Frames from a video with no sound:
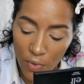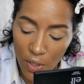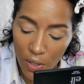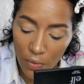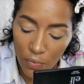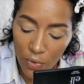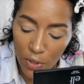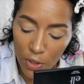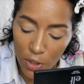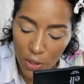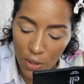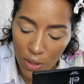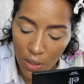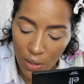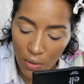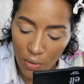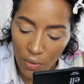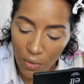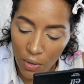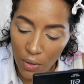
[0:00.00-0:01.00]
I wish
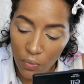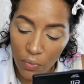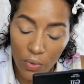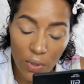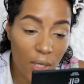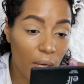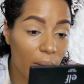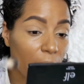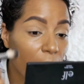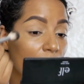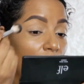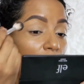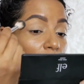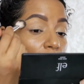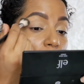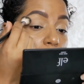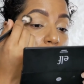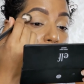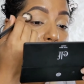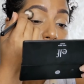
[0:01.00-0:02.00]
that they would
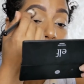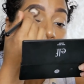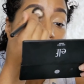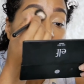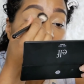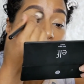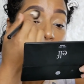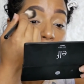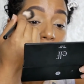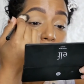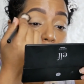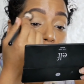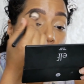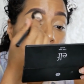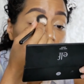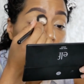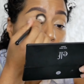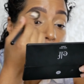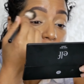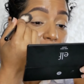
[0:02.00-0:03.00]
bring it back out
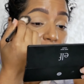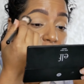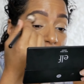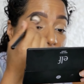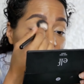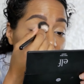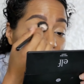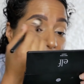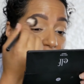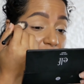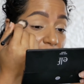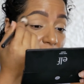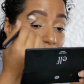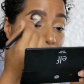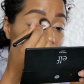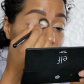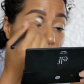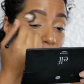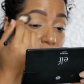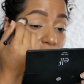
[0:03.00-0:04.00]
or put it in the face
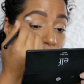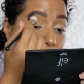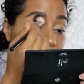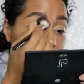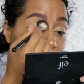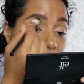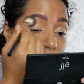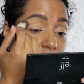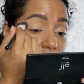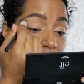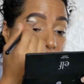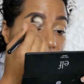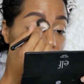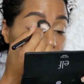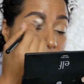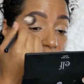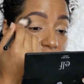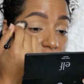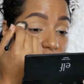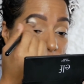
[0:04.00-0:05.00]
powder or
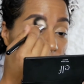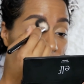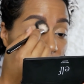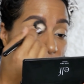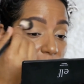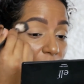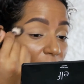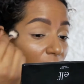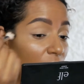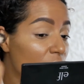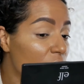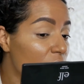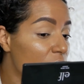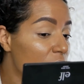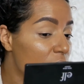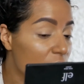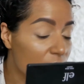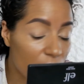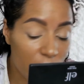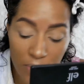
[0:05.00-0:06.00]
setting powder or
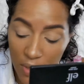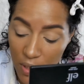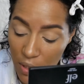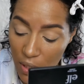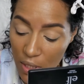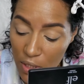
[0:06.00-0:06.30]
something.